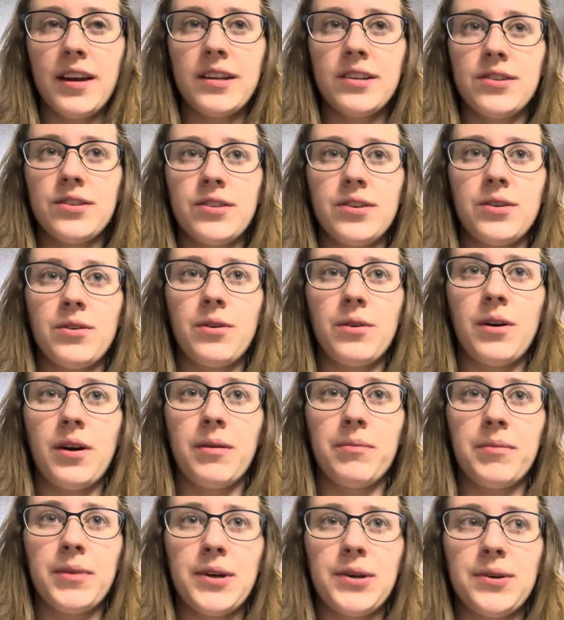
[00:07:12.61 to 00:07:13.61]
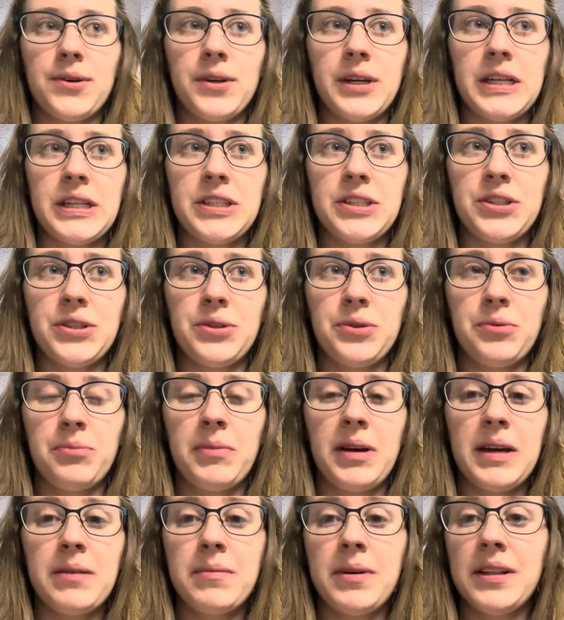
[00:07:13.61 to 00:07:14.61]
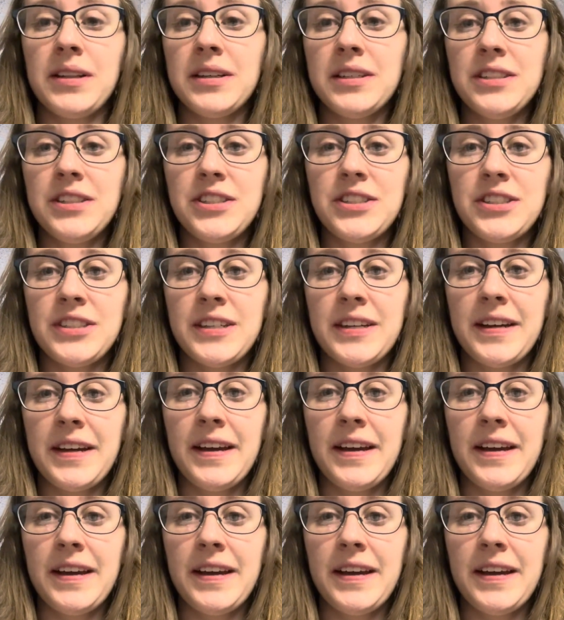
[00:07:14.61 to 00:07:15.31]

So I'm going to make my lunch